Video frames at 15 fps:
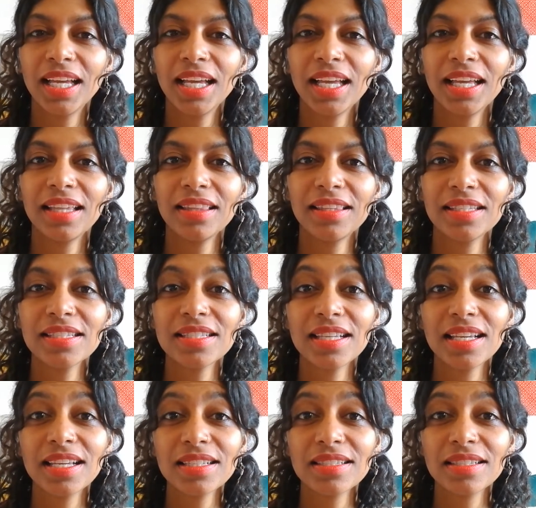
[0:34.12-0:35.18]
And this
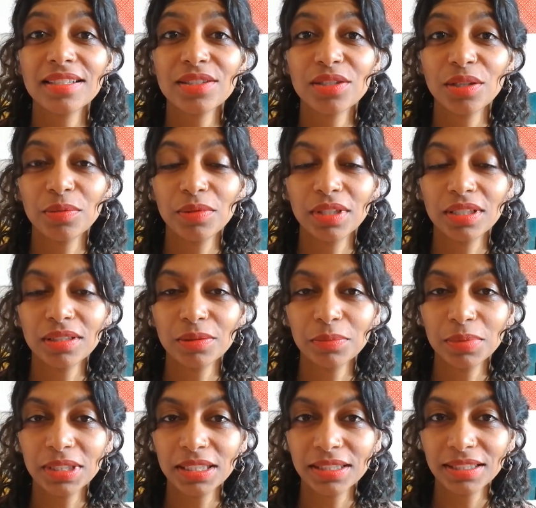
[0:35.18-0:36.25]
says something
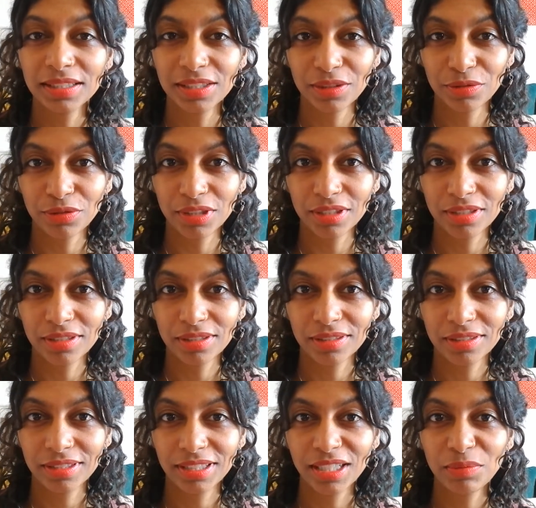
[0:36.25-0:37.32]
completely different.
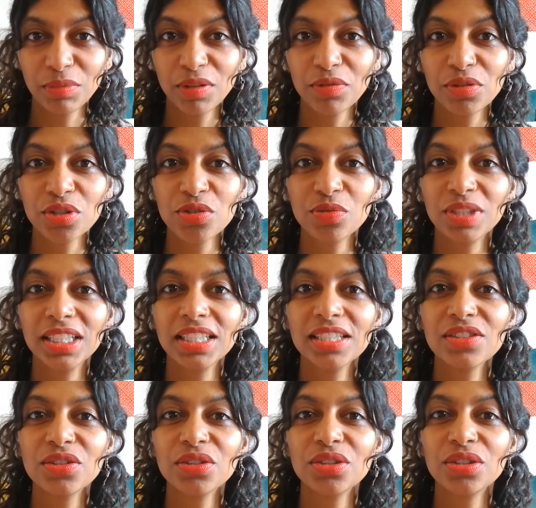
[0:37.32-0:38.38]
Let me first read it
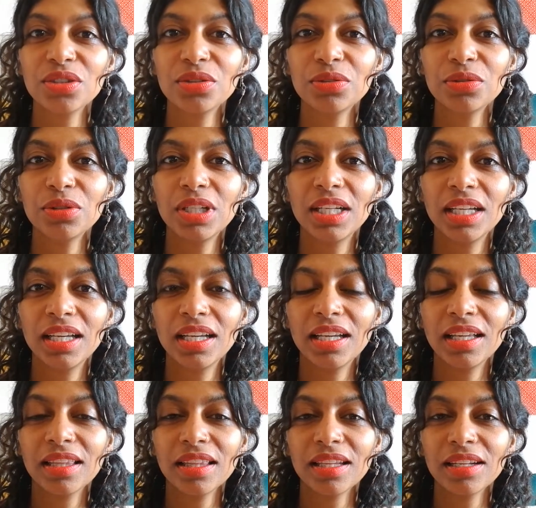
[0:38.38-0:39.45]
to you,
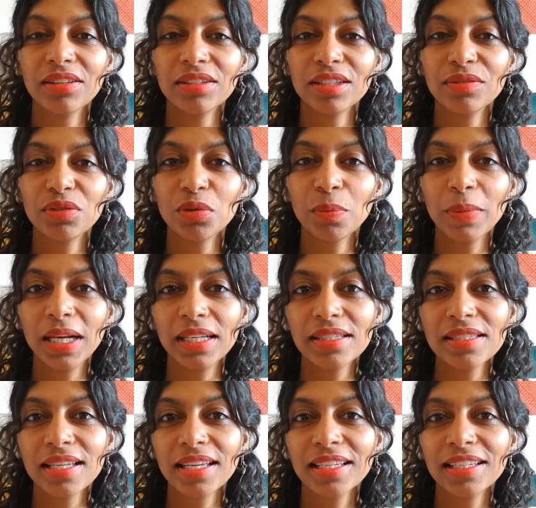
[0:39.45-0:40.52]
then I'll give you my
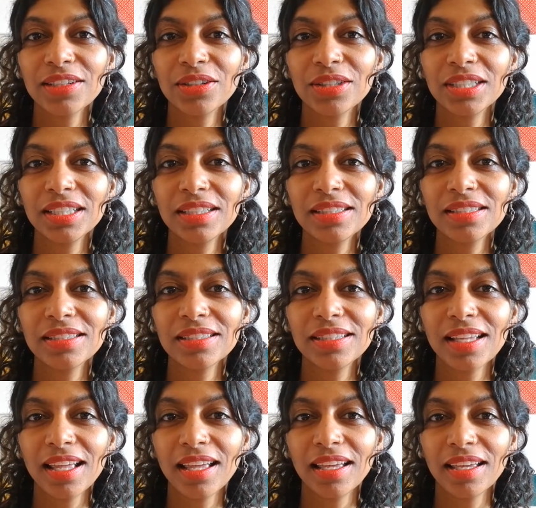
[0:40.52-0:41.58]
take on it.
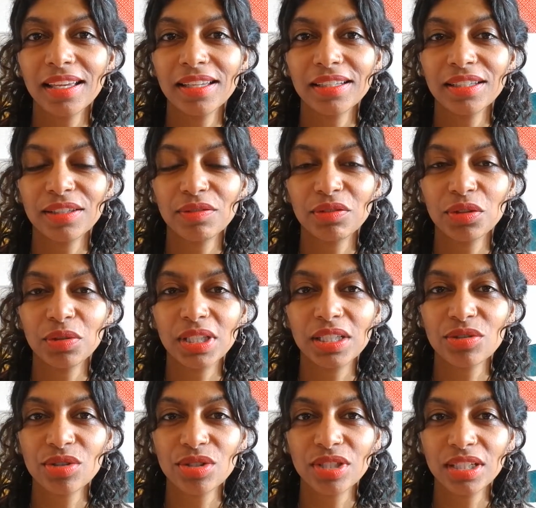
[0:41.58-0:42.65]
And if you're
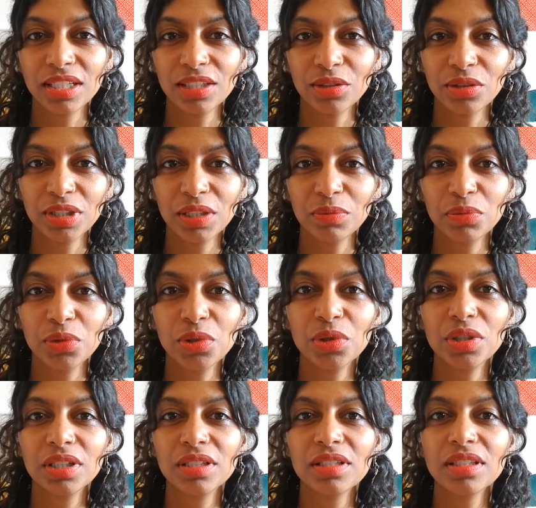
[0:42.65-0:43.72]
interested in learning
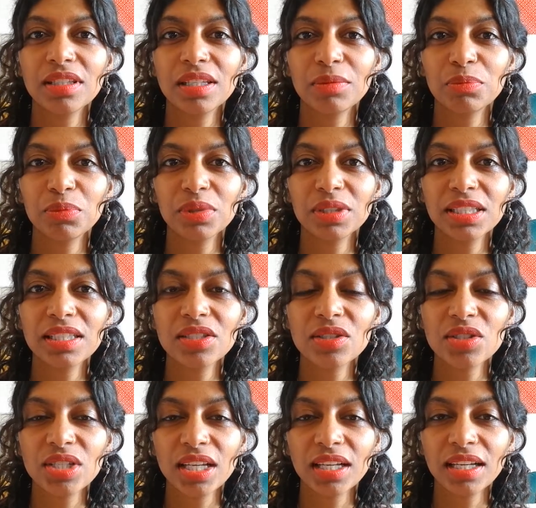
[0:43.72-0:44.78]
more, then please
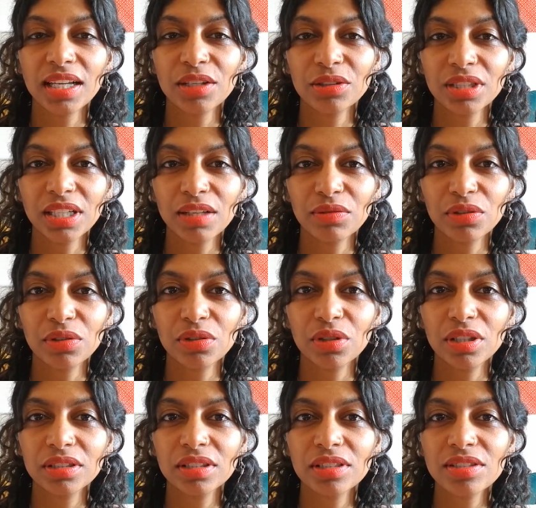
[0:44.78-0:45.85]
check out Neville
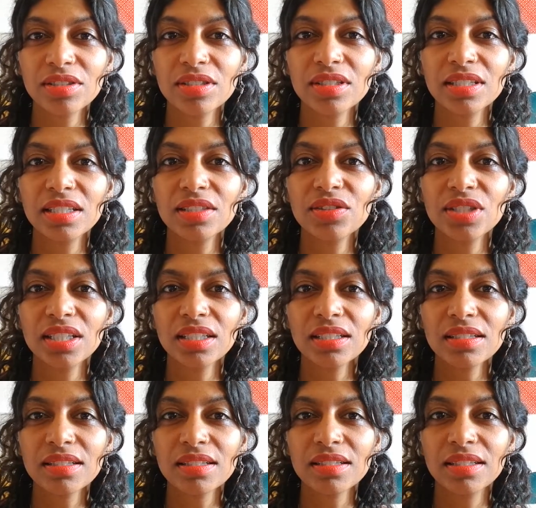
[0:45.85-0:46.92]
Goddard's
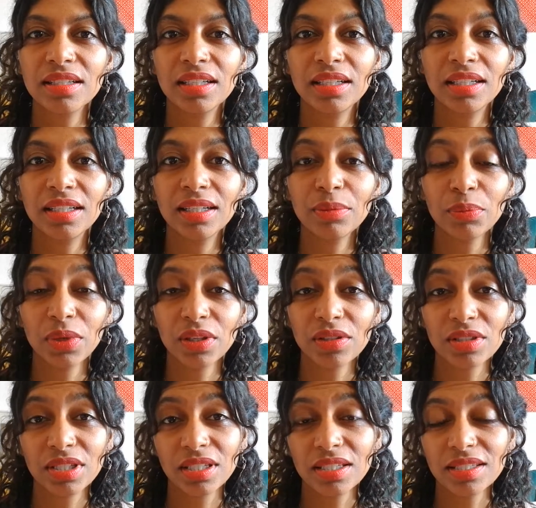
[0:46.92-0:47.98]
teachings, because
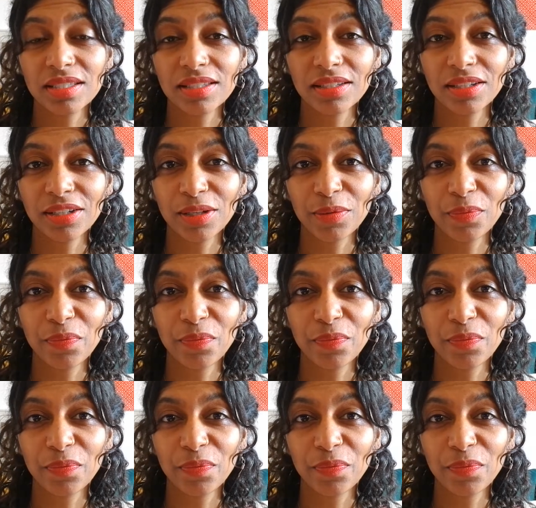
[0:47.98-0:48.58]
he's the